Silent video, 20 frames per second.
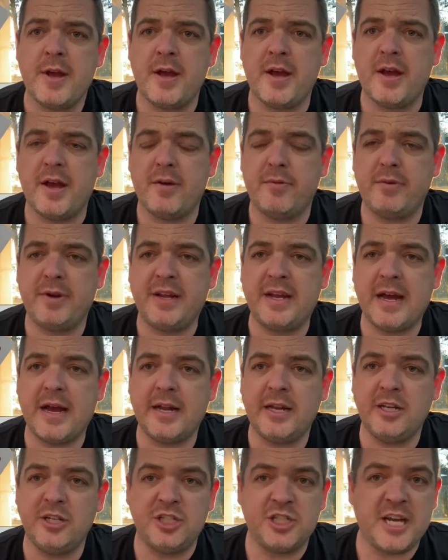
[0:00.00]

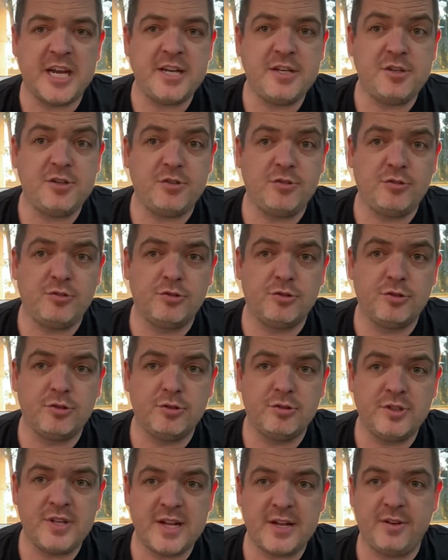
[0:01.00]
regarding changes
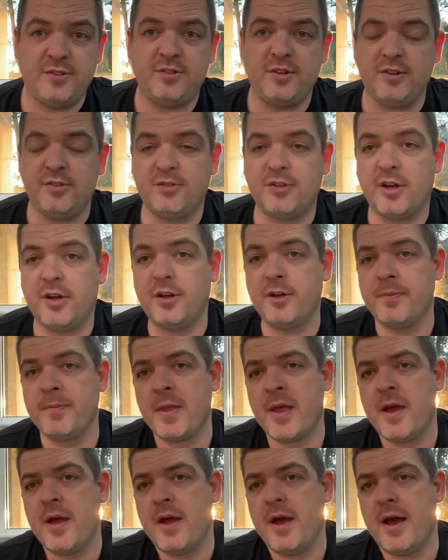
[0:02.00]
to tenancy. So
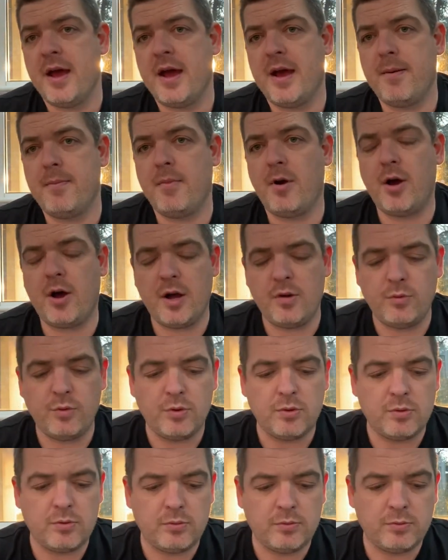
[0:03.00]
I
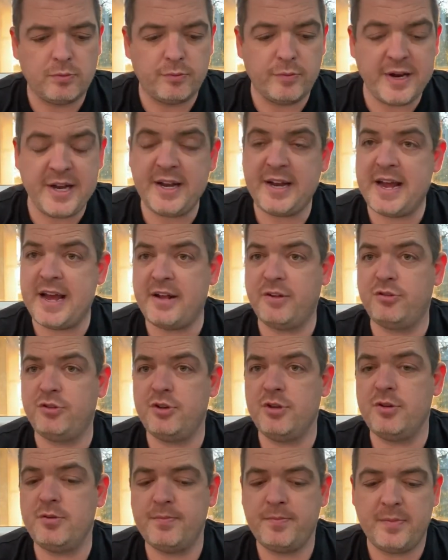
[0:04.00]
will read it out to
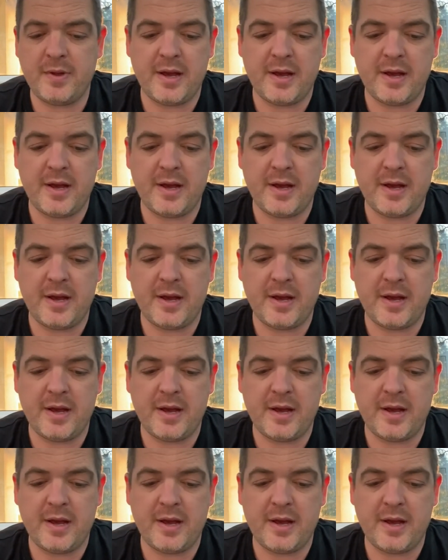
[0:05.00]
you.